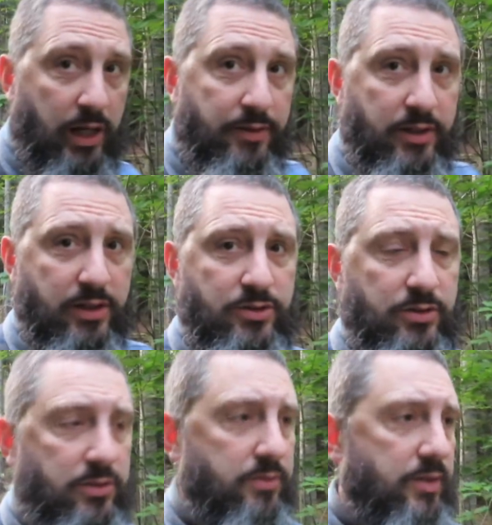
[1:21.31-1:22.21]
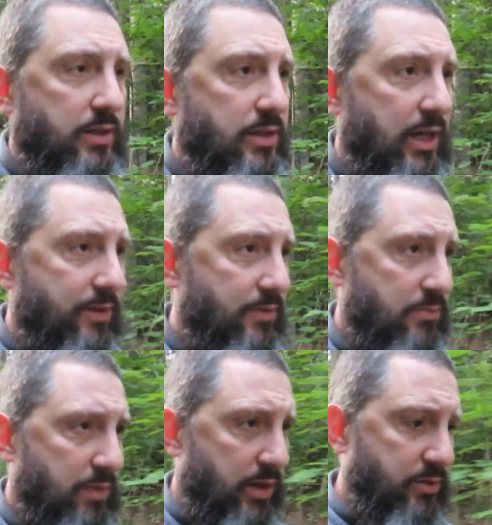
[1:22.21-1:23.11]
I think it's a good thing to have
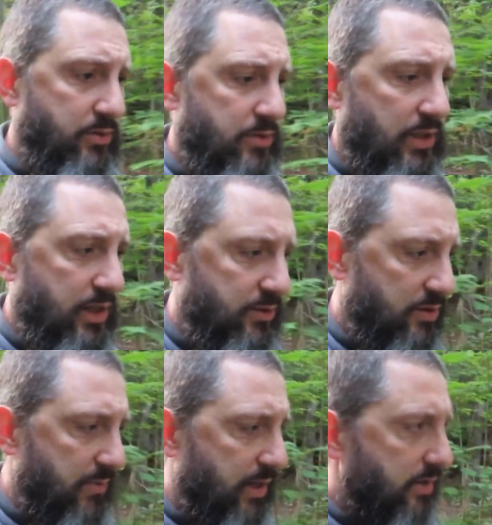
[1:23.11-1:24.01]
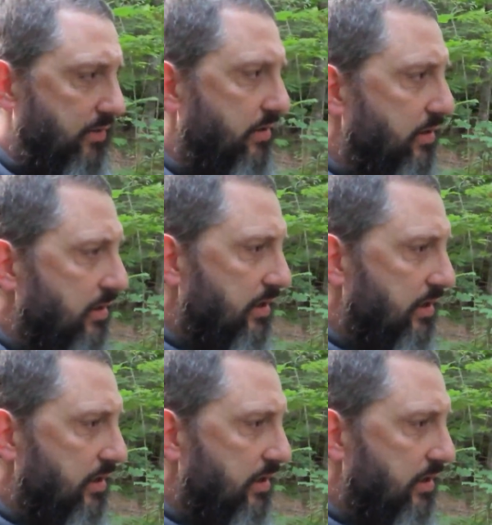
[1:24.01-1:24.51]
a modern science come out and,